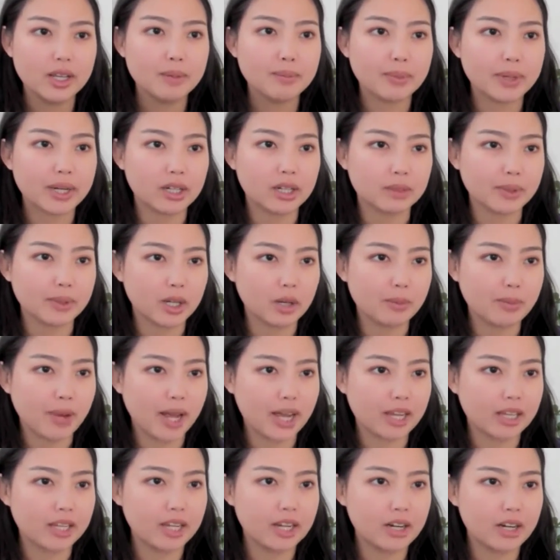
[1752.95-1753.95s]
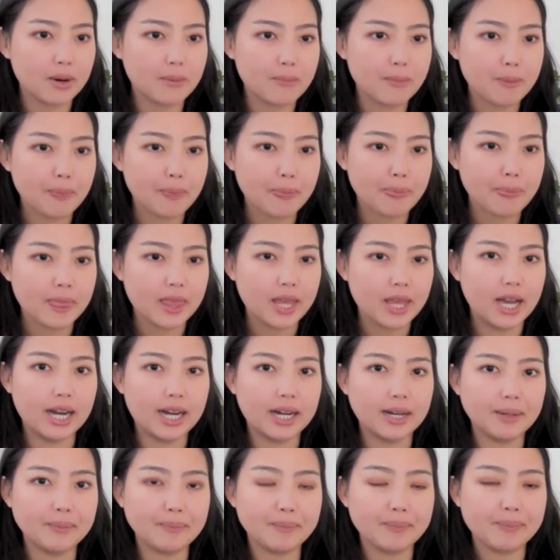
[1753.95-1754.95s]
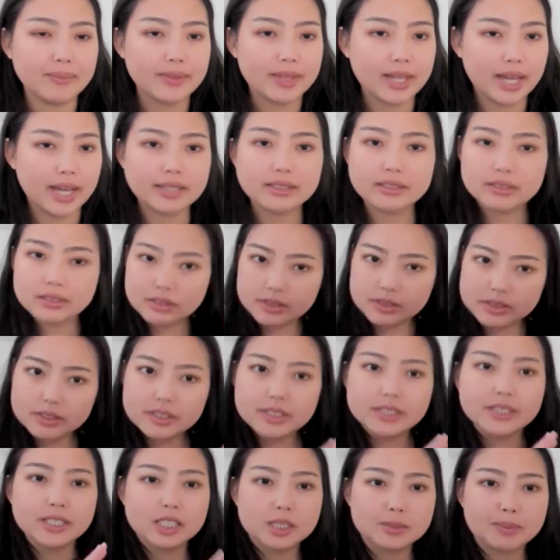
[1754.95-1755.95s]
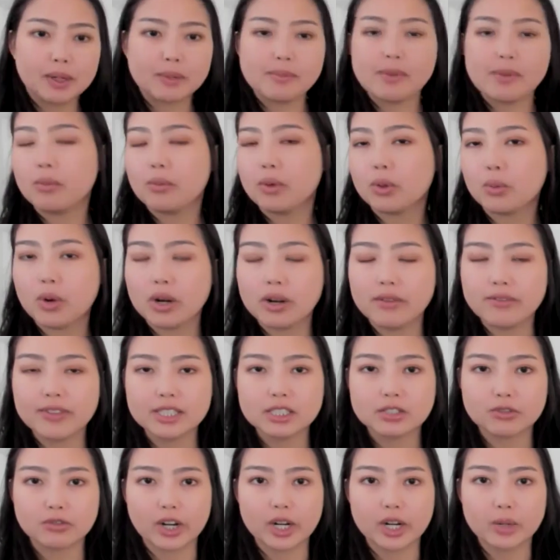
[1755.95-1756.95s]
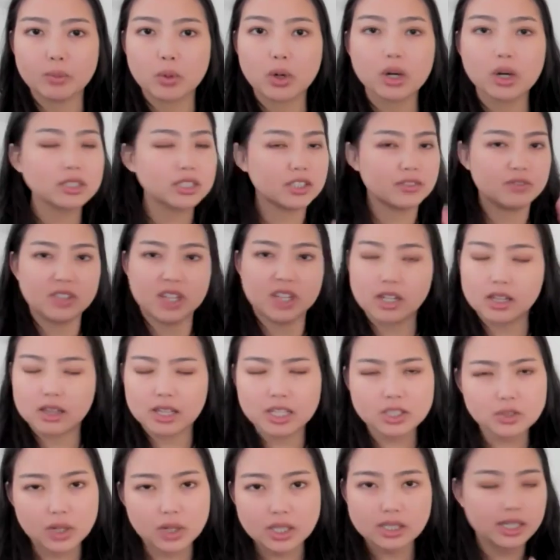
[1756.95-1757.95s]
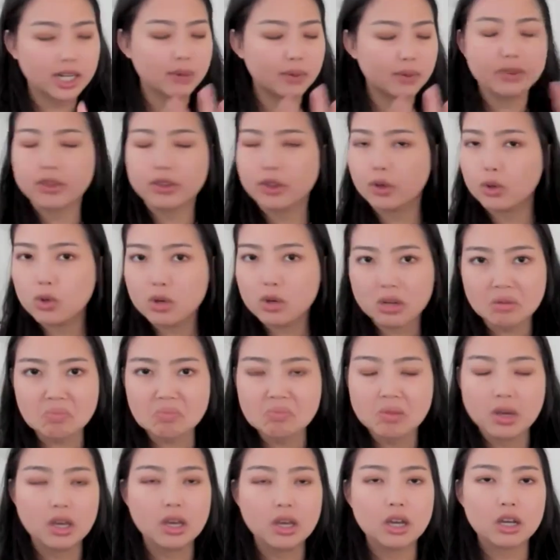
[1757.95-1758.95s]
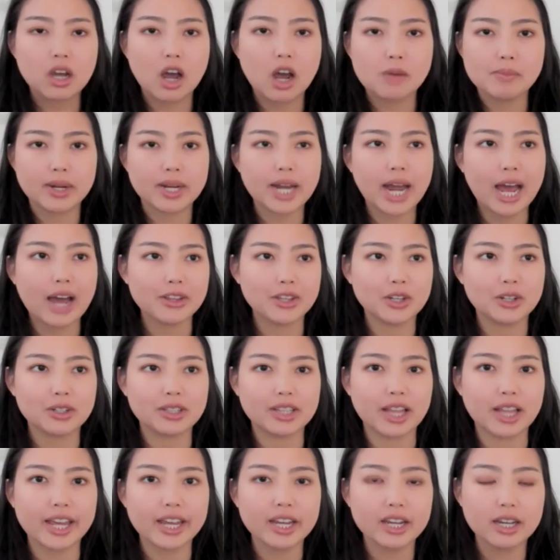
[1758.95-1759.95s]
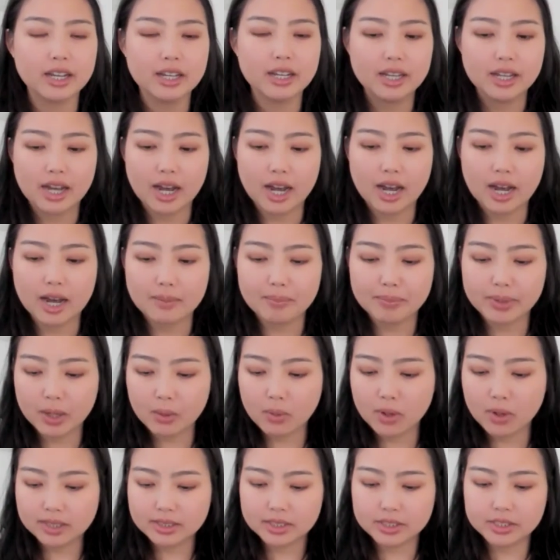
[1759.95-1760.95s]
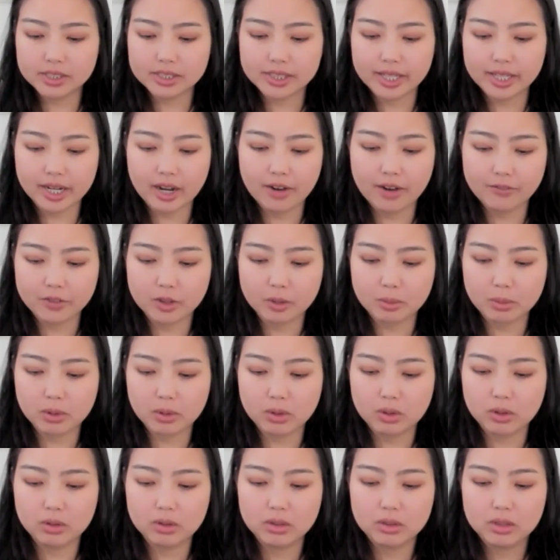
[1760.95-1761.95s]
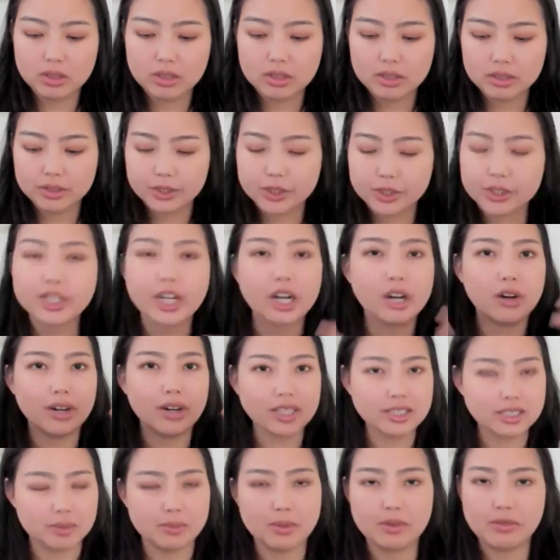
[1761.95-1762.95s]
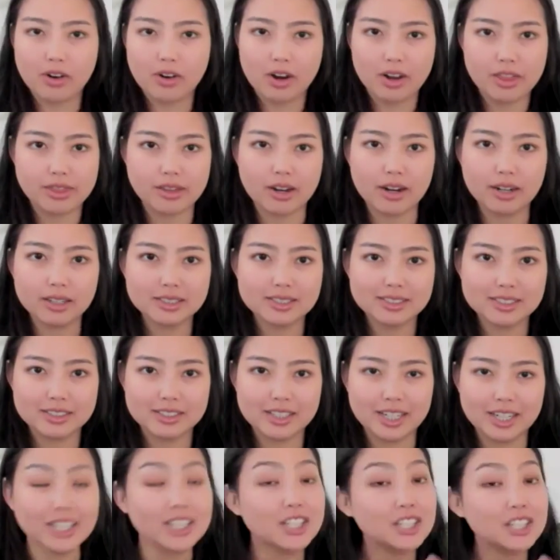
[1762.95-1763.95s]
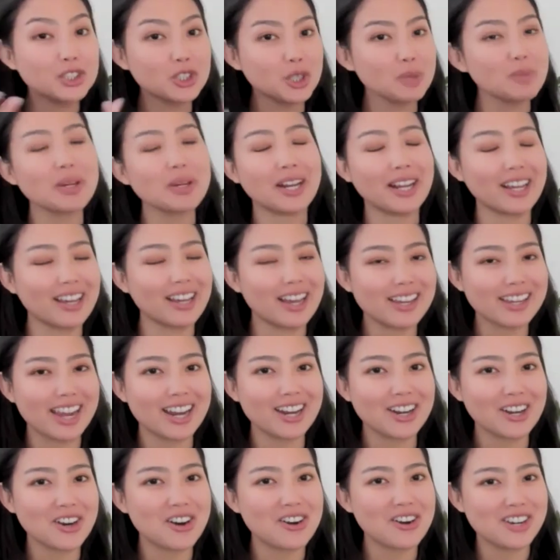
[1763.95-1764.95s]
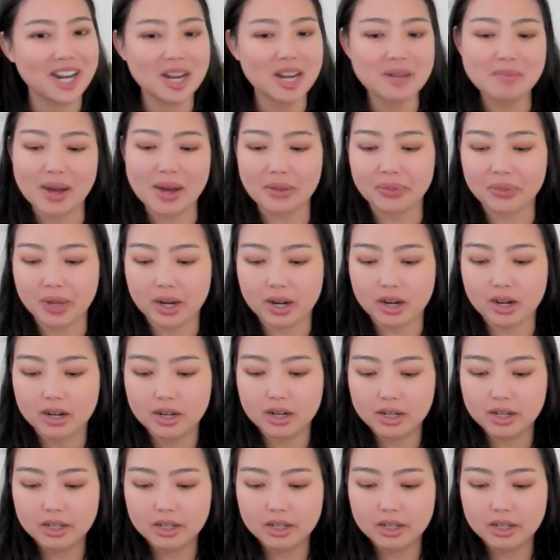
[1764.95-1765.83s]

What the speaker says: But here, let me go back here. And just experiment with one of these frameworks. If none of these resonate with you, you can comment how you'd like. But I want us to just get comfortable sharing some of our thoughts and contributing and getting our name out there.